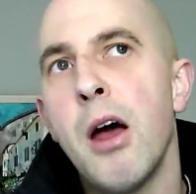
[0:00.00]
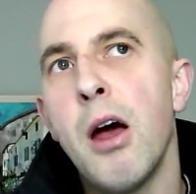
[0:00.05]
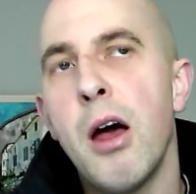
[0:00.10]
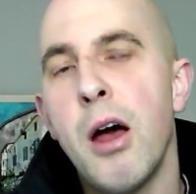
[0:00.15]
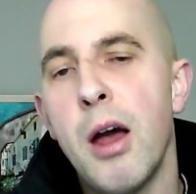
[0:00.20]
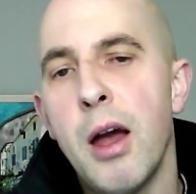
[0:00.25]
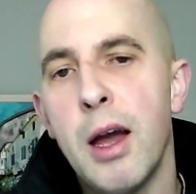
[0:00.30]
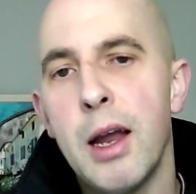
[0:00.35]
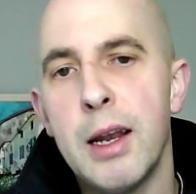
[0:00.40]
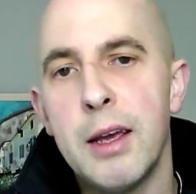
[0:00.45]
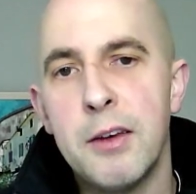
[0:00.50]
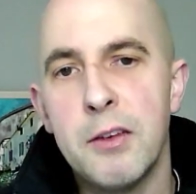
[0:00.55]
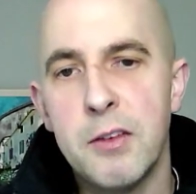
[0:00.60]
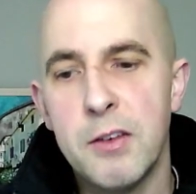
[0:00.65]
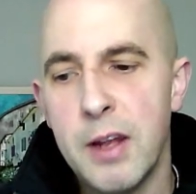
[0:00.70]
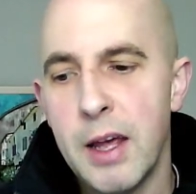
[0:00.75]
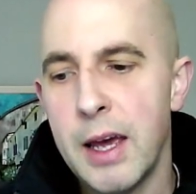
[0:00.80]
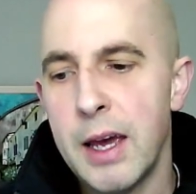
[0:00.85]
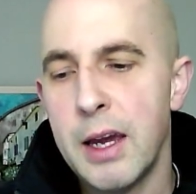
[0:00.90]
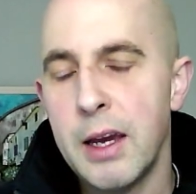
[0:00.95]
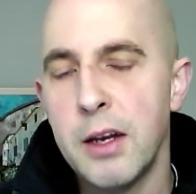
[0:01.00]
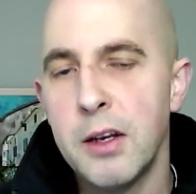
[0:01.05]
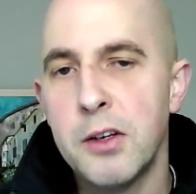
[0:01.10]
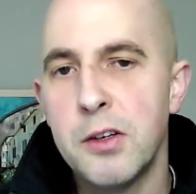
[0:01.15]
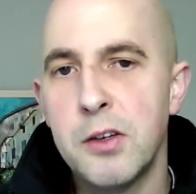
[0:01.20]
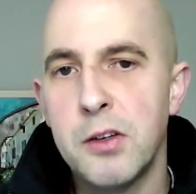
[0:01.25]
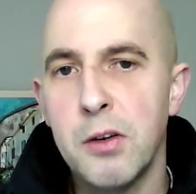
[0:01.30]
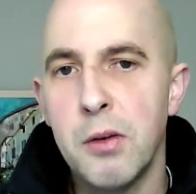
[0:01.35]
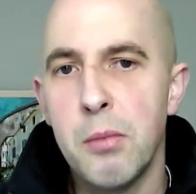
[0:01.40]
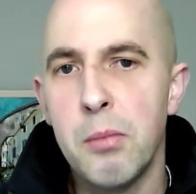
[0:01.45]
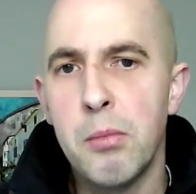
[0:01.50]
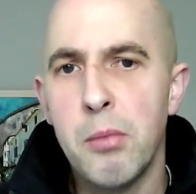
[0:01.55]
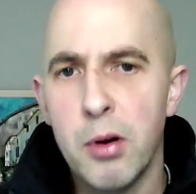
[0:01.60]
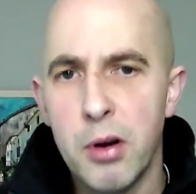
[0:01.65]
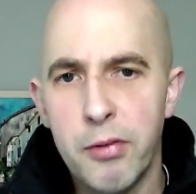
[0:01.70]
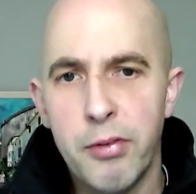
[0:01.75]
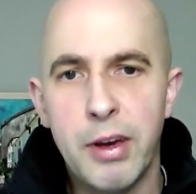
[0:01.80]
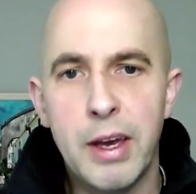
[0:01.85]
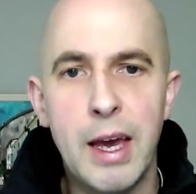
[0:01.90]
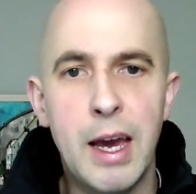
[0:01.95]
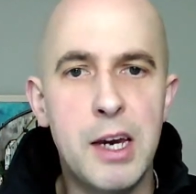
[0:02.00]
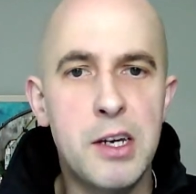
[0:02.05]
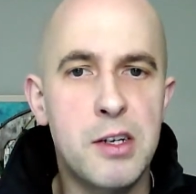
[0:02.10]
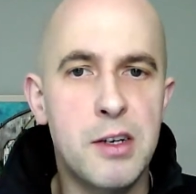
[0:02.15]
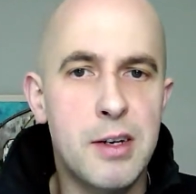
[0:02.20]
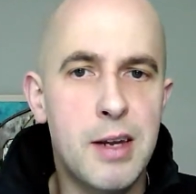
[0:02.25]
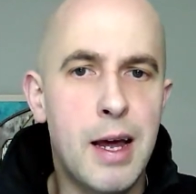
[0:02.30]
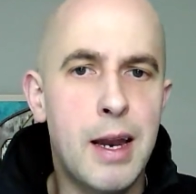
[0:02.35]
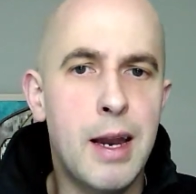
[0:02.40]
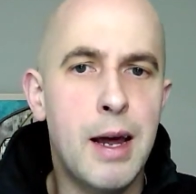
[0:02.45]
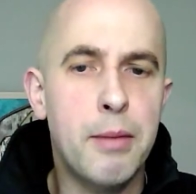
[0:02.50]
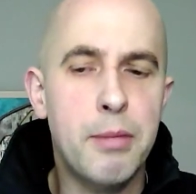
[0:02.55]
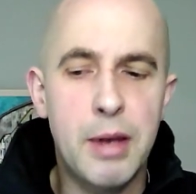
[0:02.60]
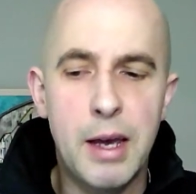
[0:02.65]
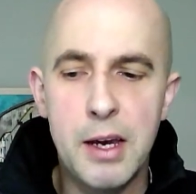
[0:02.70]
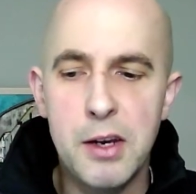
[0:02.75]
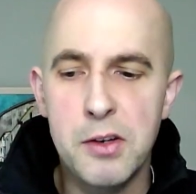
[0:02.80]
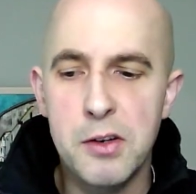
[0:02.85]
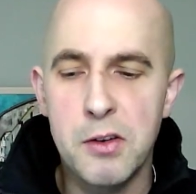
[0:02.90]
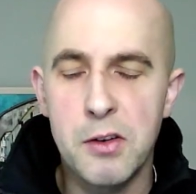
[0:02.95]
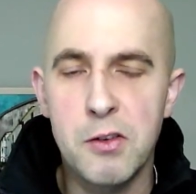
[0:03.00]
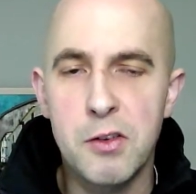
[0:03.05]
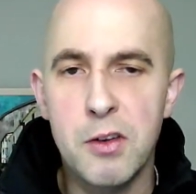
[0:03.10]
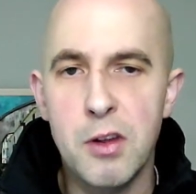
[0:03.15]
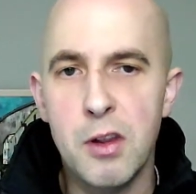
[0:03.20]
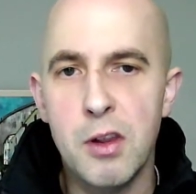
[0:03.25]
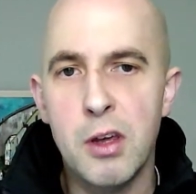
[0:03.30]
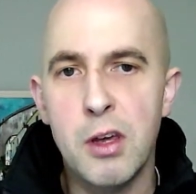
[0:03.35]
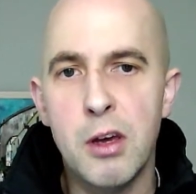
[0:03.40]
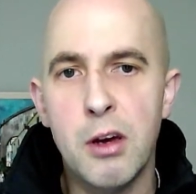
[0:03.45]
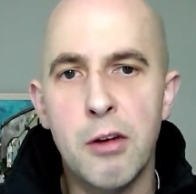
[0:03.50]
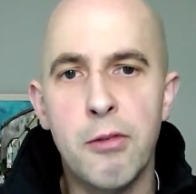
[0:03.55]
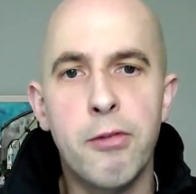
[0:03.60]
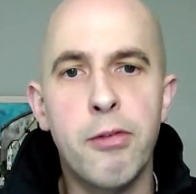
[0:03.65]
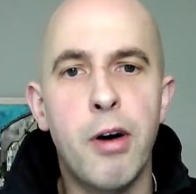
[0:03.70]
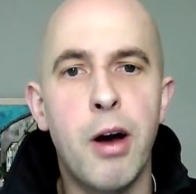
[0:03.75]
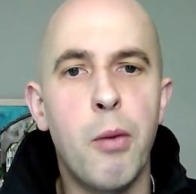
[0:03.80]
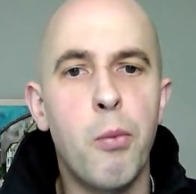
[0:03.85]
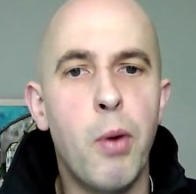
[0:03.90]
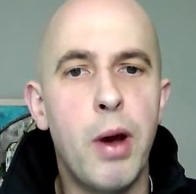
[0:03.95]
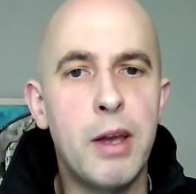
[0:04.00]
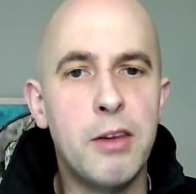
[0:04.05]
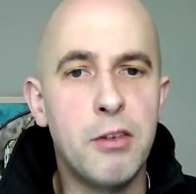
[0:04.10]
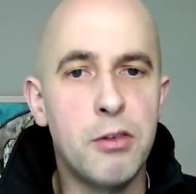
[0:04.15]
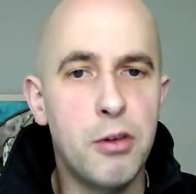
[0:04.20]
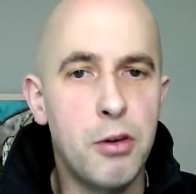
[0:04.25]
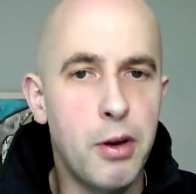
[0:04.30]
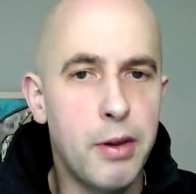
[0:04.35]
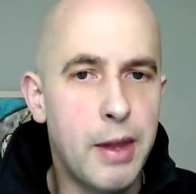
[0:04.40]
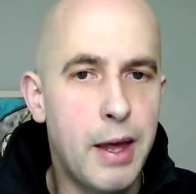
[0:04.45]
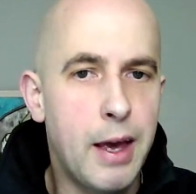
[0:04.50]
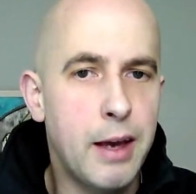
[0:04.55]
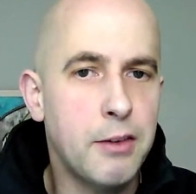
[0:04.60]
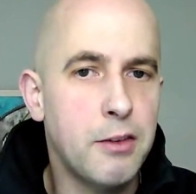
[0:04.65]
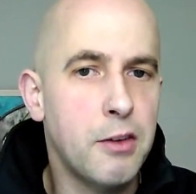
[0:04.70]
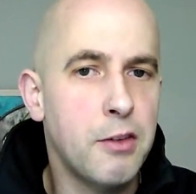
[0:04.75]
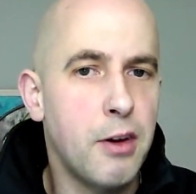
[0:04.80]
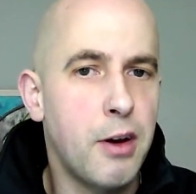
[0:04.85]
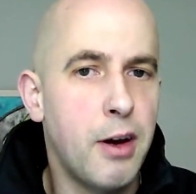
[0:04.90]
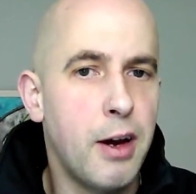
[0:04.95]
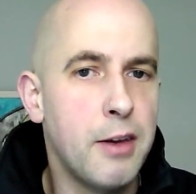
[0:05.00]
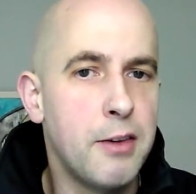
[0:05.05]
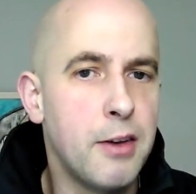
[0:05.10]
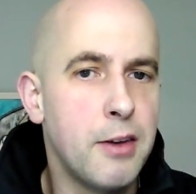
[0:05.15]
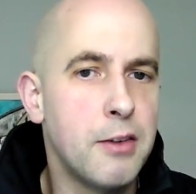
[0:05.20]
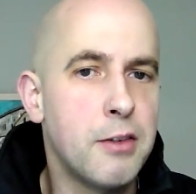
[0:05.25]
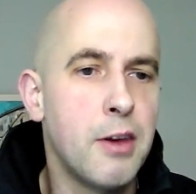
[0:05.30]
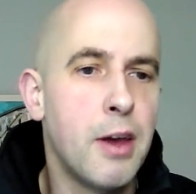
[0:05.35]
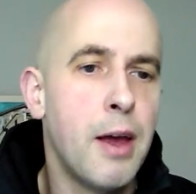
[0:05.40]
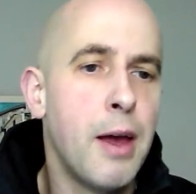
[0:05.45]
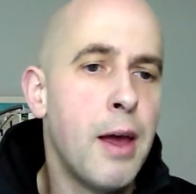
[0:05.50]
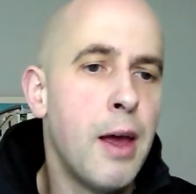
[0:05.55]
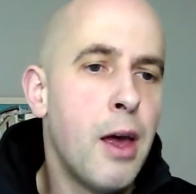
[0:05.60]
early stage modifications, adaptations, so that you can find ways of doing that exercises,